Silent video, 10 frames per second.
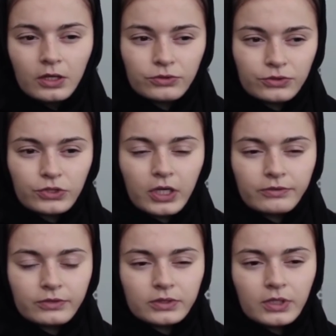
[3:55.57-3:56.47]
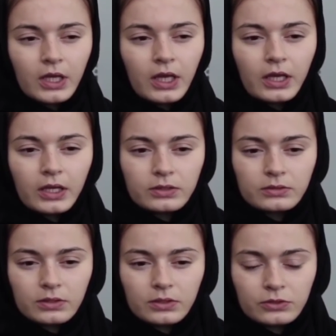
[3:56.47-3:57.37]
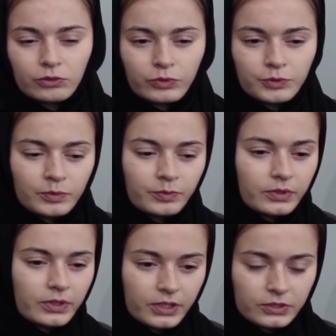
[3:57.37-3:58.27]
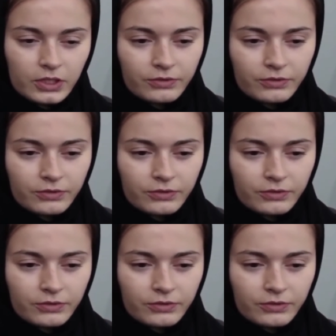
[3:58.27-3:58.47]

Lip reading: you're driving, and so much people, they're